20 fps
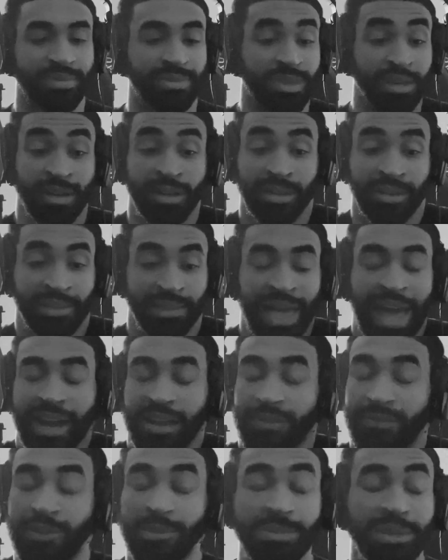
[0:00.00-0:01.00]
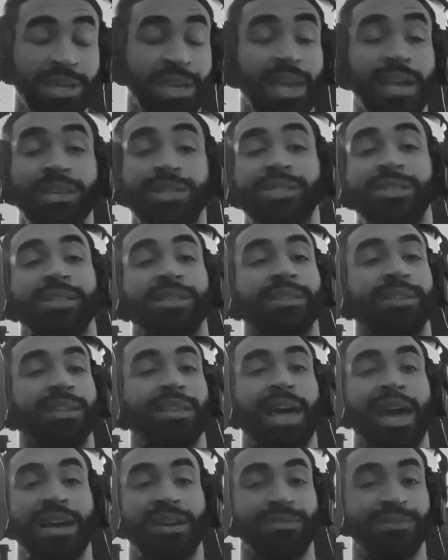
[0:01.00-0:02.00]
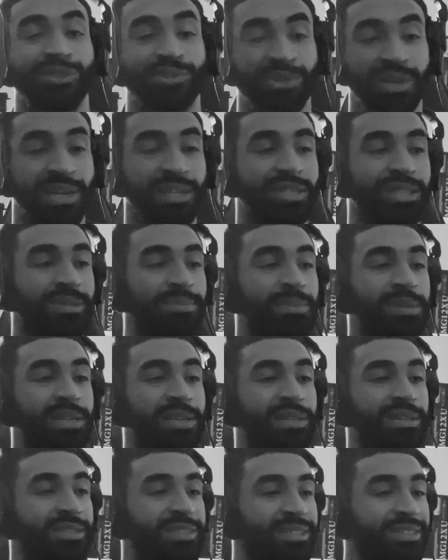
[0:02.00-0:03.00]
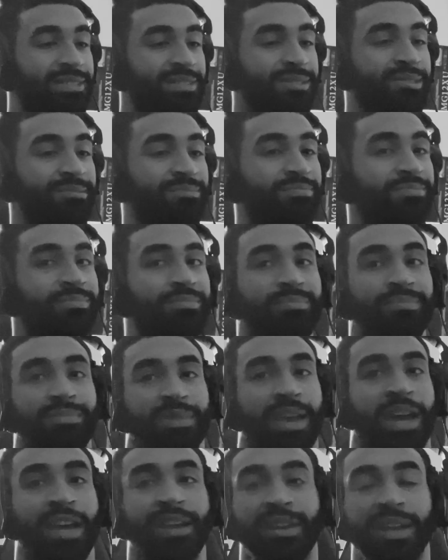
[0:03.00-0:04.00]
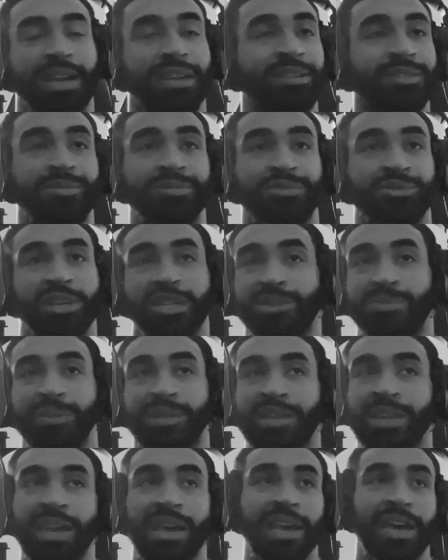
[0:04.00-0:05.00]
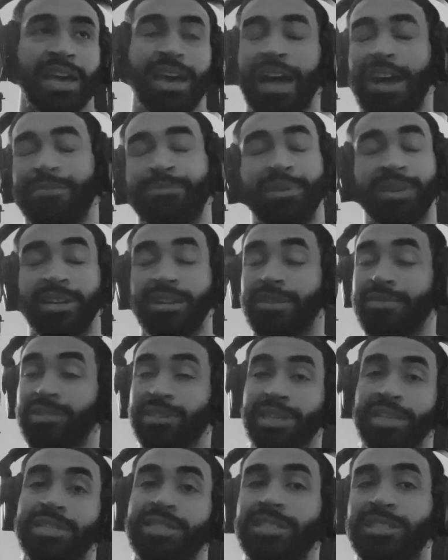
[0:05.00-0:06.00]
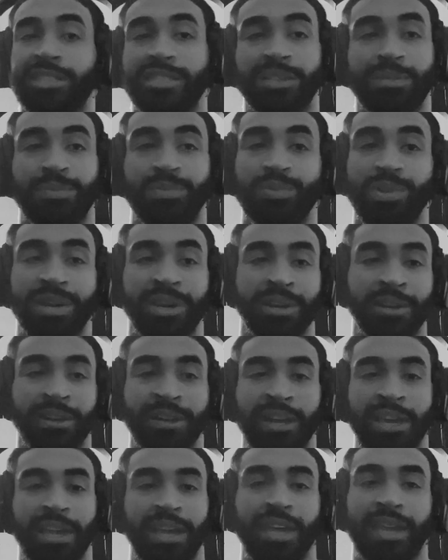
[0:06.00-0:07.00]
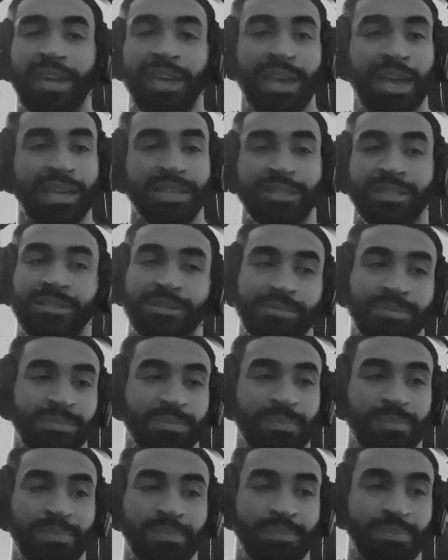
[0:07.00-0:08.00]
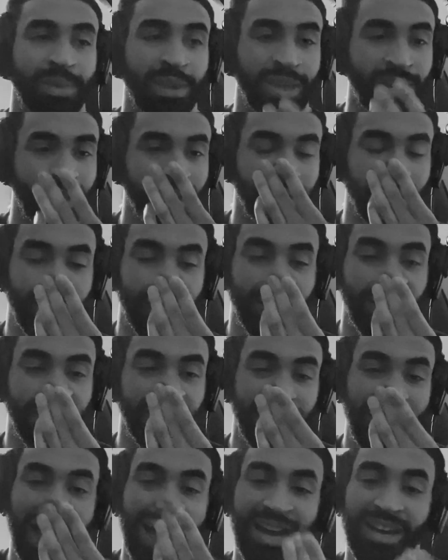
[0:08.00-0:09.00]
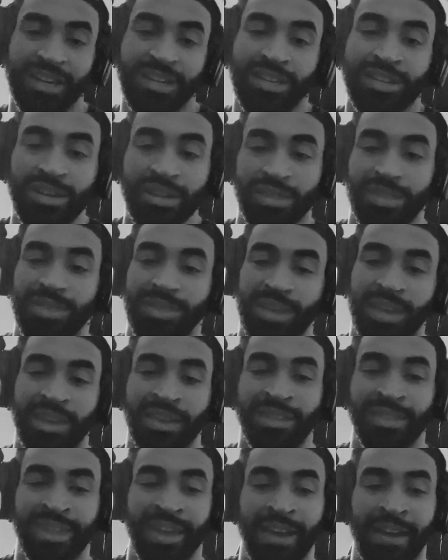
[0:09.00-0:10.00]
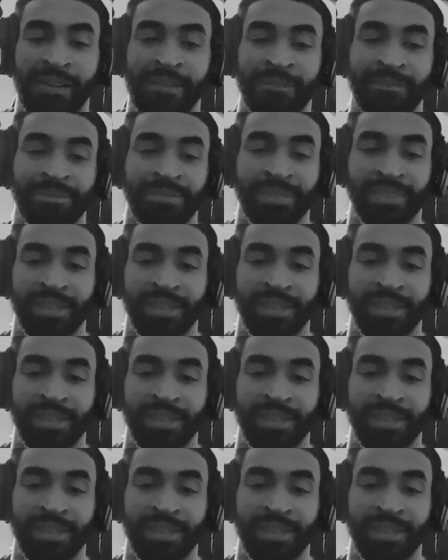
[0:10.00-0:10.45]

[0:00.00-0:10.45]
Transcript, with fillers: the lack of communication, the lack of trust, because I, I know, trust me, I've been in a relationship where it has been not a good thing that